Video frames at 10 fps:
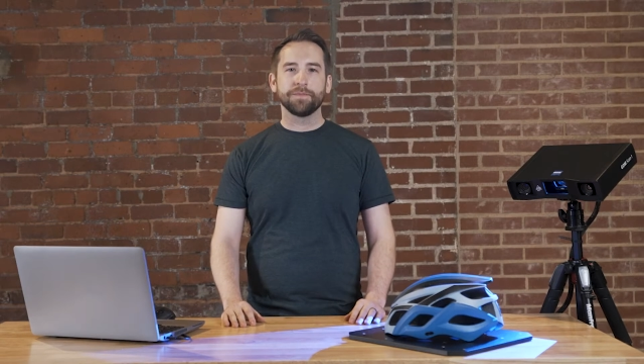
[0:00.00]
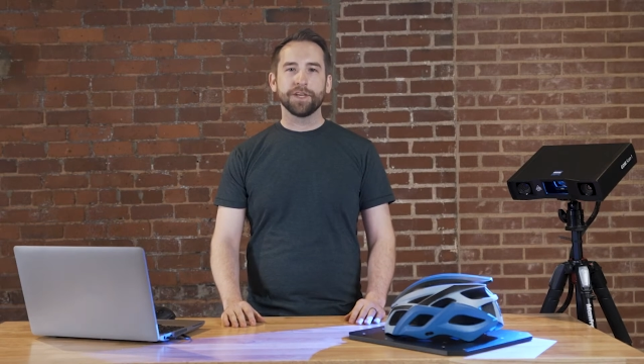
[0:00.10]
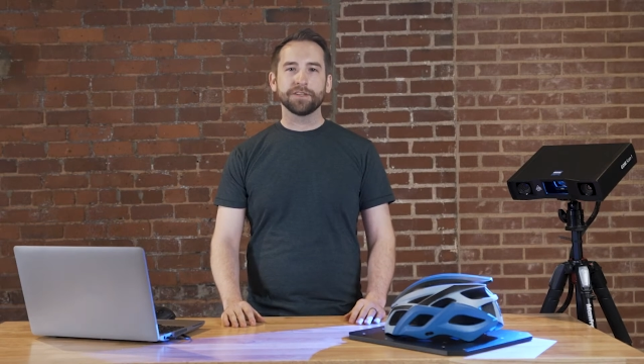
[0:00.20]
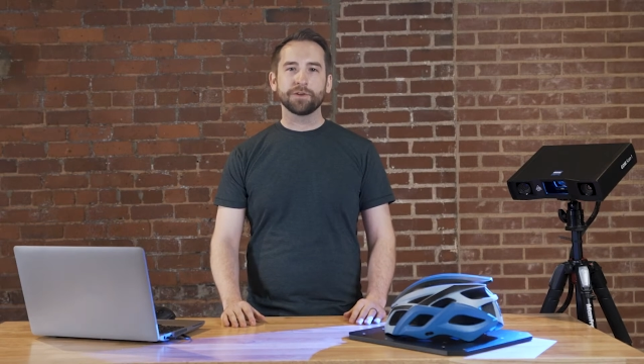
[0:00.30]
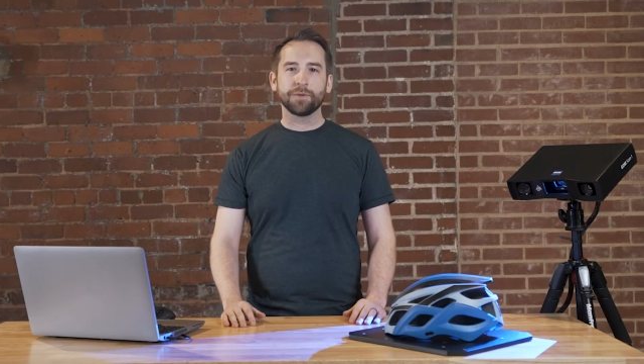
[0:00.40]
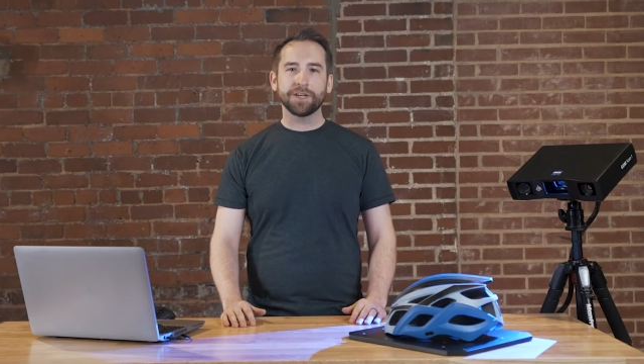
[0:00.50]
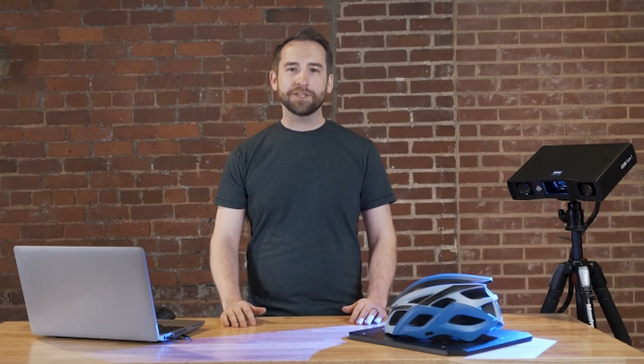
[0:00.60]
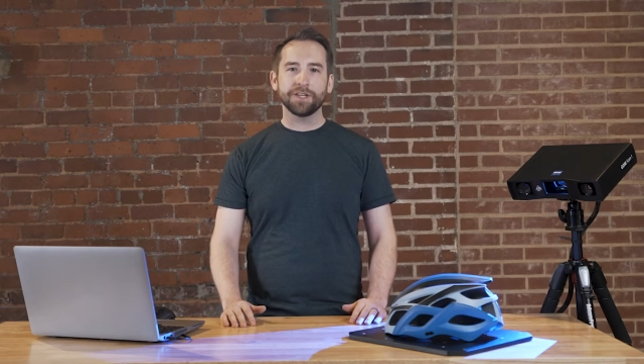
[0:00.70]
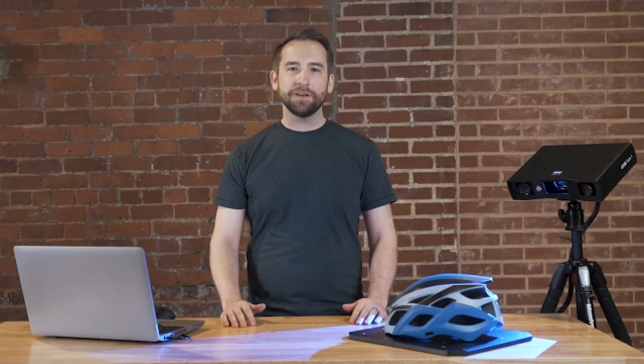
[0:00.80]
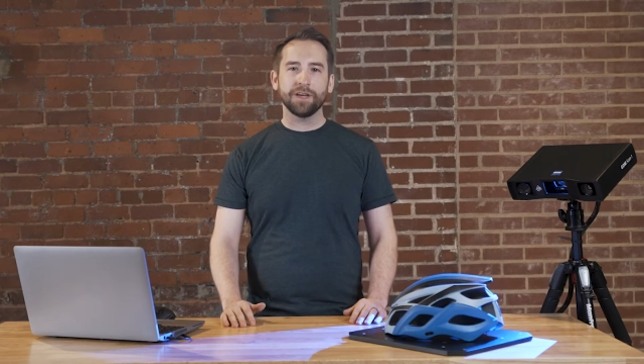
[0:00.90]
Thanks for
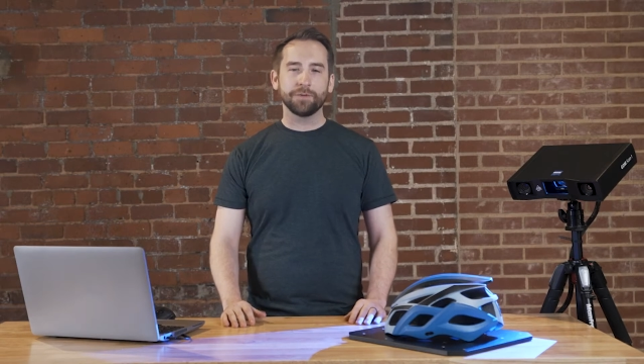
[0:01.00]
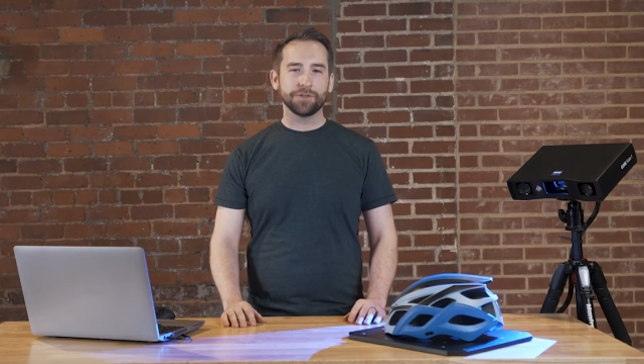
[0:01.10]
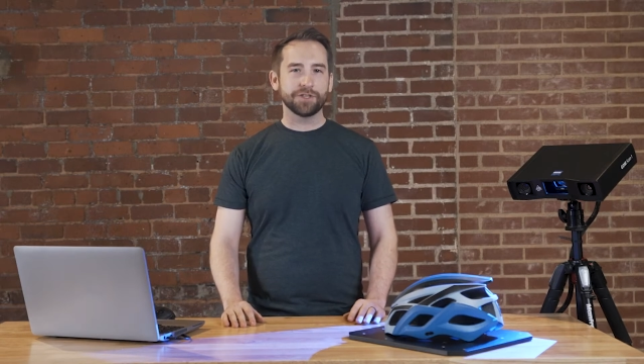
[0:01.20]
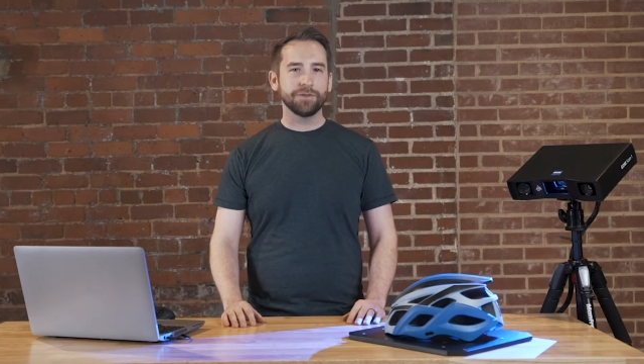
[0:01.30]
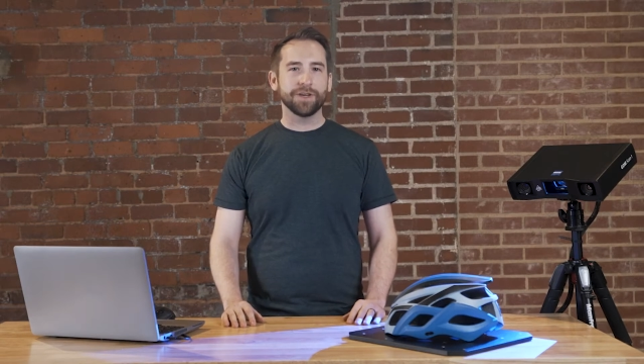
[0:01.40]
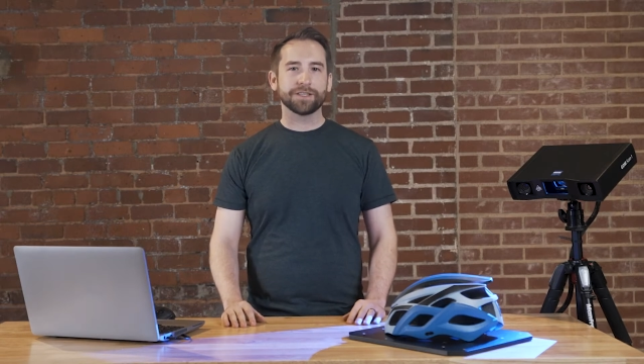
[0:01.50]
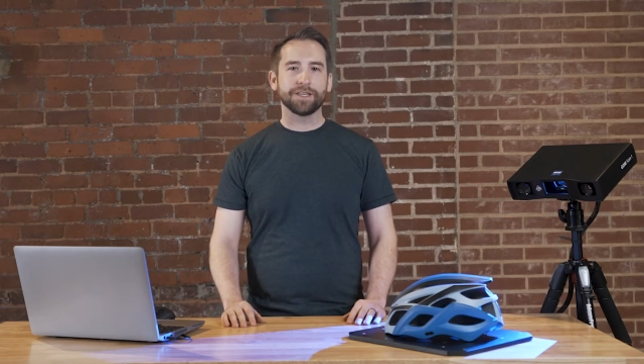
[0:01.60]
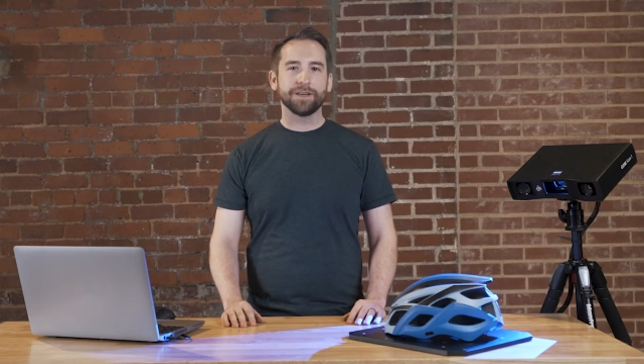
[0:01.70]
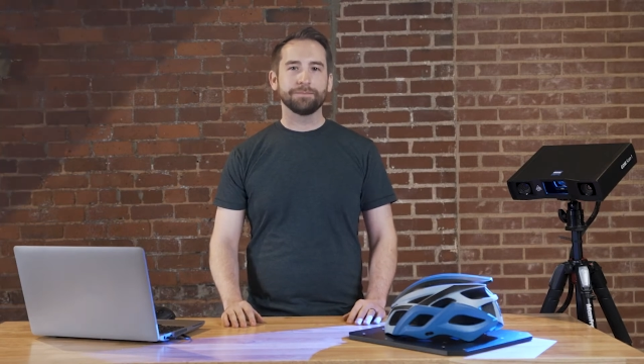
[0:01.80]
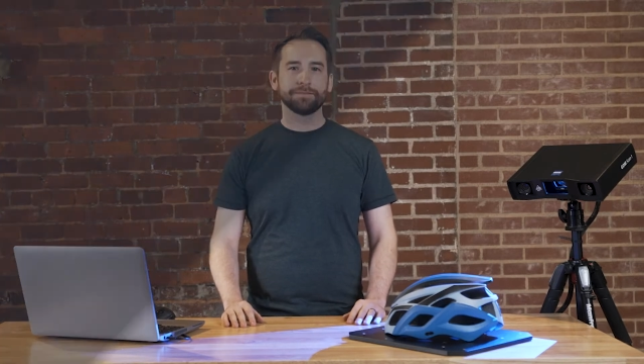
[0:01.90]
watching, and we'll see you next
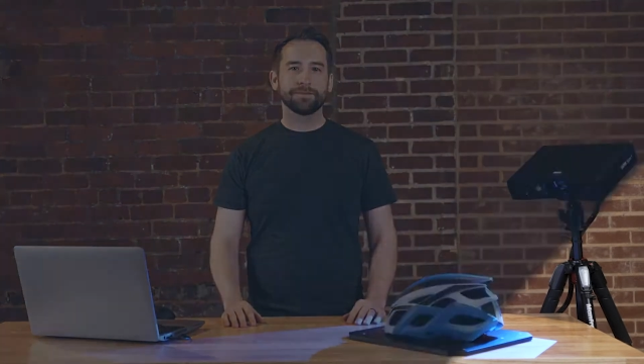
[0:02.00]
time.